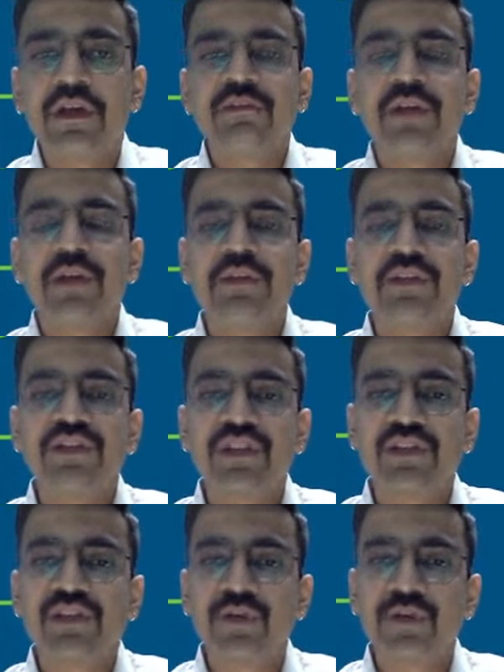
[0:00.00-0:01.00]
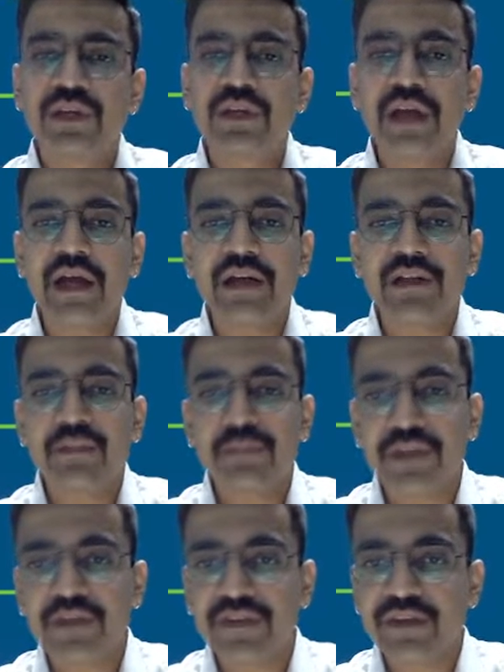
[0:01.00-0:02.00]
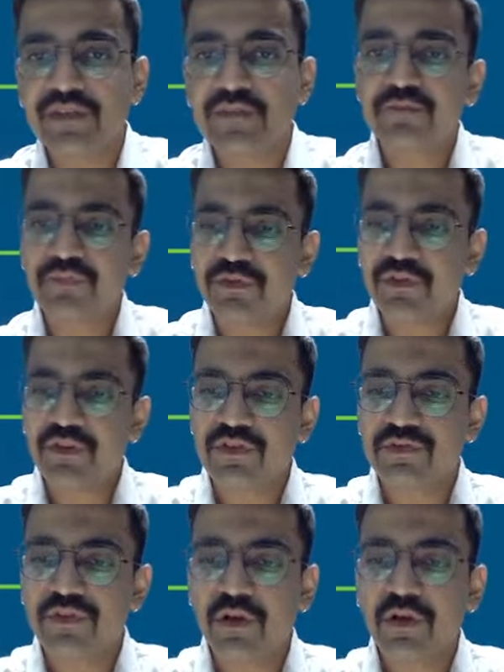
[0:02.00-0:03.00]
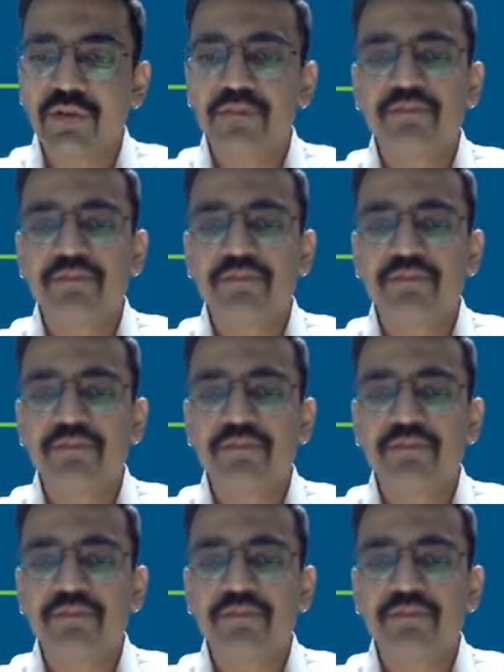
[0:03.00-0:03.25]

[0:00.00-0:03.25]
We'll be just looking at the basics first of all.